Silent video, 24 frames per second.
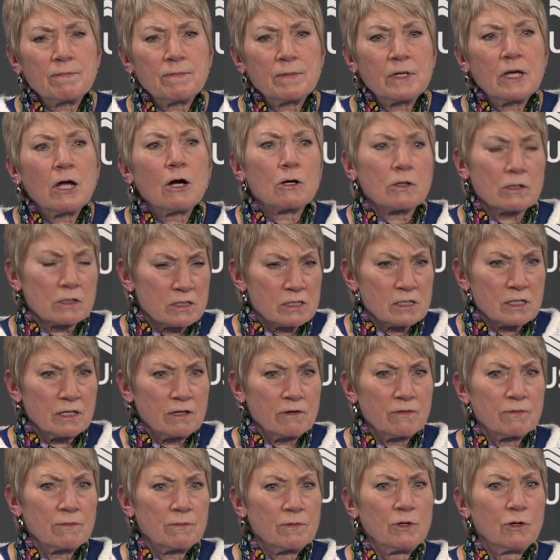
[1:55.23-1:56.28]

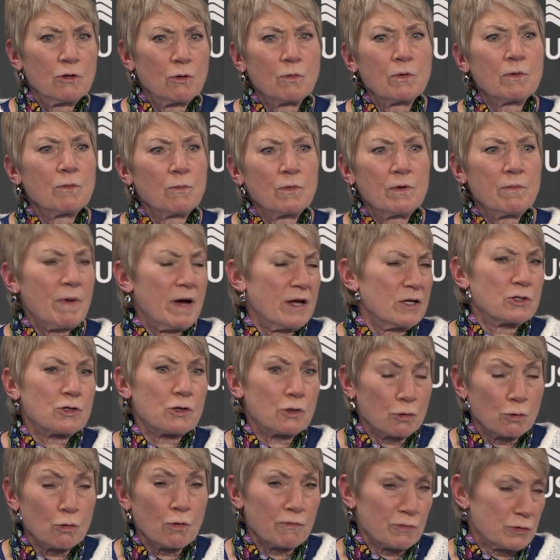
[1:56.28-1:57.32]
carelessly. We might
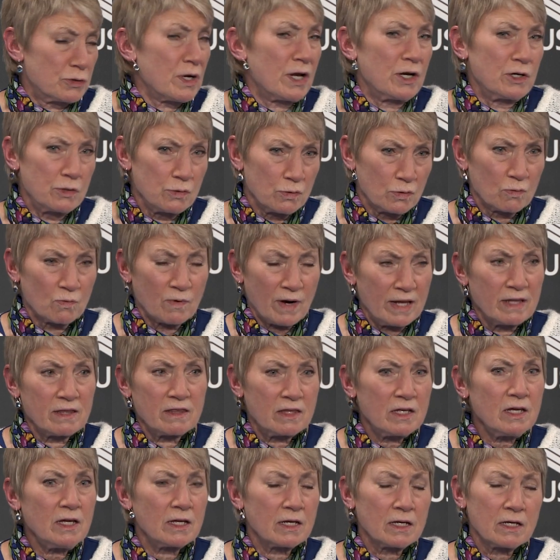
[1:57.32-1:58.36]
turn it over trying to do the right
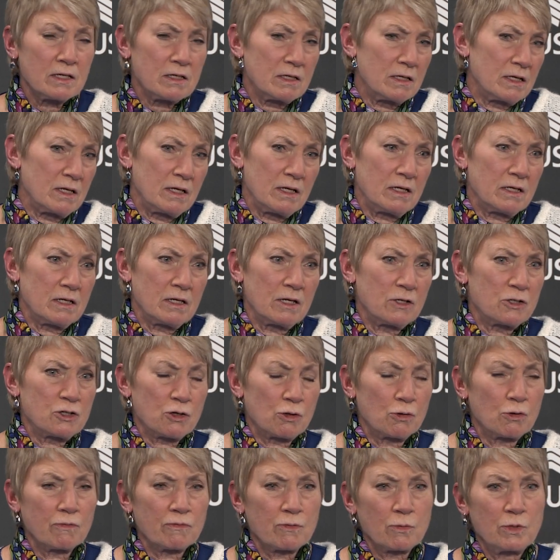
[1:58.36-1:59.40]
thing, and a
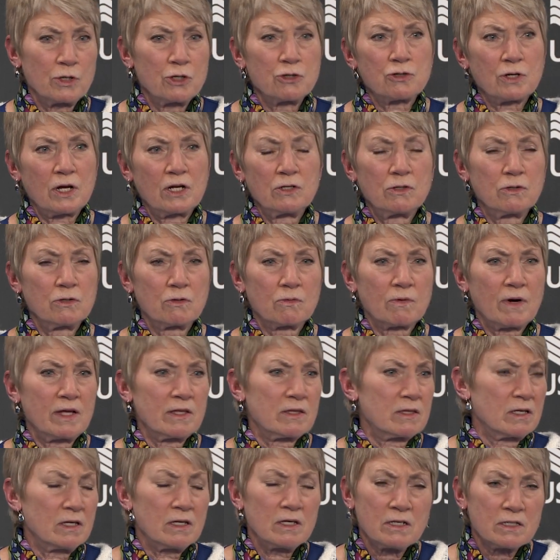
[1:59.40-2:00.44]
turnover when you're trying to do the
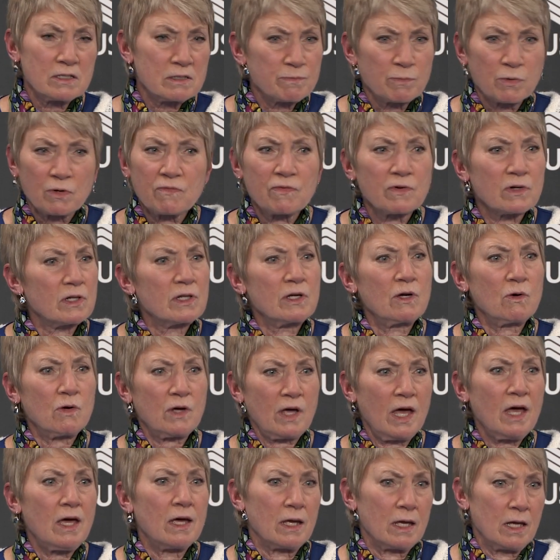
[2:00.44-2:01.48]
right thing is perfectly
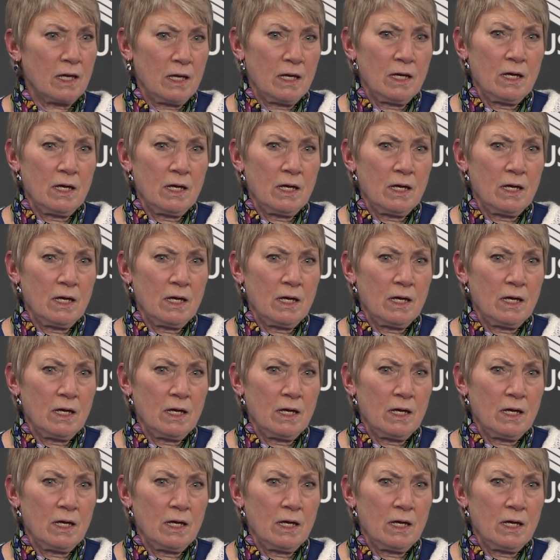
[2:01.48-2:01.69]
okay.